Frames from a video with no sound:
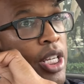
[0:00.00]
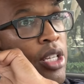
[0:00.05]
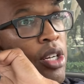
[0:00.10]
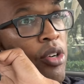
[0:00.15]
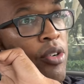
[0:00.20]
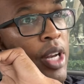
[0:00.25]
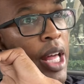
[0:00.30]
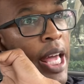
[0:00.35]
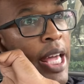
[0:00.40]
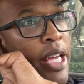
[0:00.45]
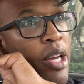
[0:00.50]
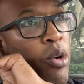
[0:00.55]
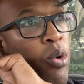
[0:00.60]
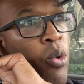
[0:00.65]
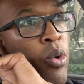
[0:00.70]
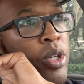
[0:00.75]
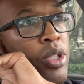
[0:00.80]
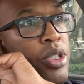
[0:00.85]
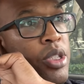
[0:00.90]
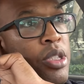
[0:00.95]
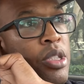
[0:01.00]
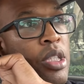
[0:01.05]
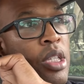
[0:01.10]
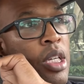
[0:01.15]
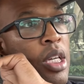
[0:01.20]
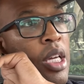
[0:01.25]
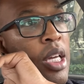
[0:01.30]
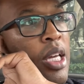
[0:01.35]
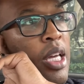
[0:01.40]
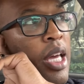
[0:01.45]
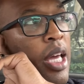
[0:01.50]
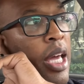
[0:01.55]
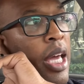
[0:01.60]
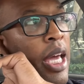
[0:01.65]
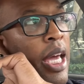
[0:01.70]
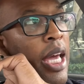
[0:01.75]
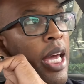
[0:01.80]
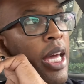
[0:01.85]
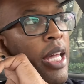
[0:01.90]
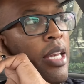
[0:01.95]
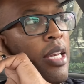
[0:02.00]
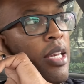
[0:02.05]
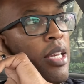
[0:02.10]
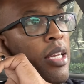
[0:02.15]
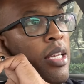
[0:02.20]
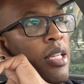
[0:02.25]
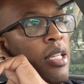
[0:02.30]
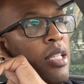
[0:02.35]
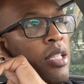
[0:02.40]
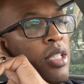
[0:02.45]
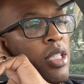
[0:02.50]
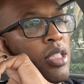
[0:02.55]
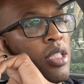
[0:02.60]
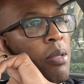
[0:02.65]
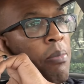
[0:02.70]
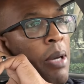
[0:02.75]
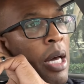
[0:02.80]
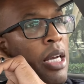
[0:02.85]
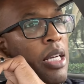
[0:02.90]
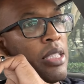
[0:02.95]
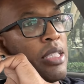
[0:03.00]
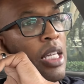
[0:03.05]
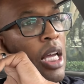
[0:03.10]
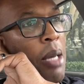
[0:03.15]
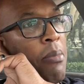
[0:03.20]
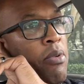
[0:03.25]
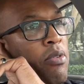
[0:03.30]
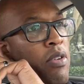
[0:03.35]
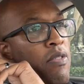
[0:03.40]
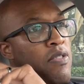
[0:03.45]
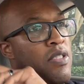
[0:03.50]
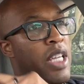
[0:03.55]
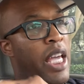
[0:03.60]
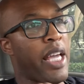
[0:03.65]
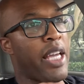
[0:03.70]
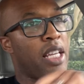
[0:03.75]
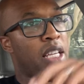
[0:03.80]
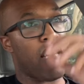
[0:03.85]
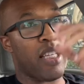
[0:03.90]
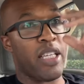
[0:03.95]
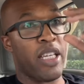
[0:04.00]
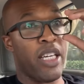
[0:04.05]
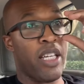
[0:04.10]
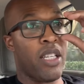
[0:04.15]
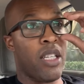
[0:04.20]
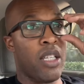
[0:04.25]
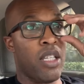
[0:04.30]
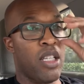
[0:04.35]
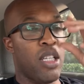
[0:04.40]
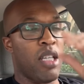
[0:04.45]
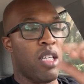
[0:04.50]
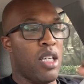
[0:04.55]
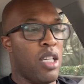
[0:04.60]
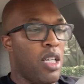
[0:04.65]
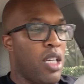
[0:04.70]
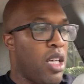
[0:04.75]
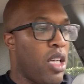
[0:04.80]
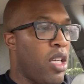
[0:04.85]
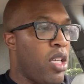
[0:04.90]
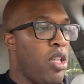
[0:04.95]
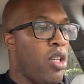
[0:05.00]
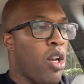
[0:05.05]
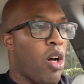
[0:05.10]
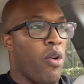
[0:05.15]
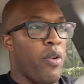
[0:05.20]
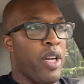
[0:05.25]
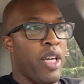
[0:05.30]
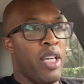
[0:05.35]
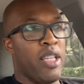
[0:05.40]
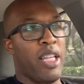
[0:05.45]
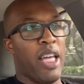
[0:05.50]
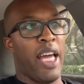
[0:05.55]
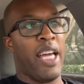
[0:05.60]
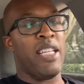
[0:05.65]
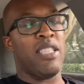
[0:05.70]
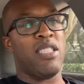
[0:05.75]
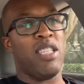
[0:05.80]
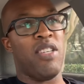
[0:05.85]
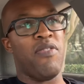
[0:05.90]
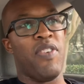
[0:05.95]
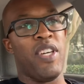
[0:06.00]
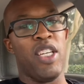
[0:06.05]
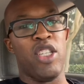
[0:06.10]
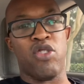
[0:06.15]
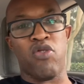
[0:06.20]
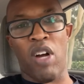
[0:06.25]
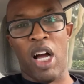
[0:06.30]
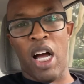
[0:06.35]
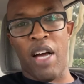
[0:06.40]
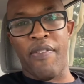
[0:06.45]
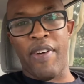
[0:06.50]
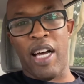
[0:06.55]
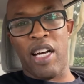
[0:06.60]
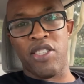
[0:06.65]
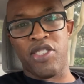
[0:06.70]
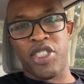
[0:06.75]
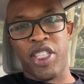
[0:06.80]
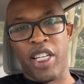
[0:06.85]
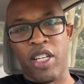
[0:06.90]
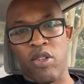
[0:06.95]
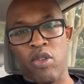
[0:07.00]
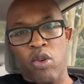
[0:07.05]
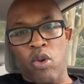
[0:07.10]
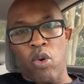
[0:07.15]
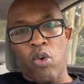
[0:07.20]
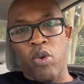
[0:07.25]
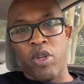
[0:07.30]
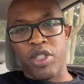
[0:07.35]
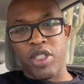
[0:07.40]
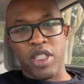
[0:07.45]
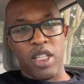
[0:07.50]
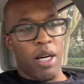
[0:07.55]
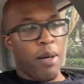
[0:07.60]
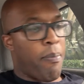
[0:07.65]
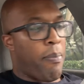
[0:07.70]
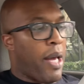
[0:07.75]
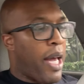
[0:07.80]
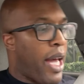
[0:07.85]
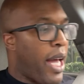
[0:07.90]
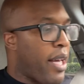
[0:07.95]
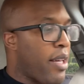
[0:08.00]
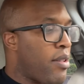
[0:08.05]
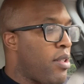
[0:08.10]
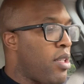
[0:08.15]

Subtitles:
on a horse, and just the amount of time it would have taken to get in the ATV, drive out, check on the horse, come back.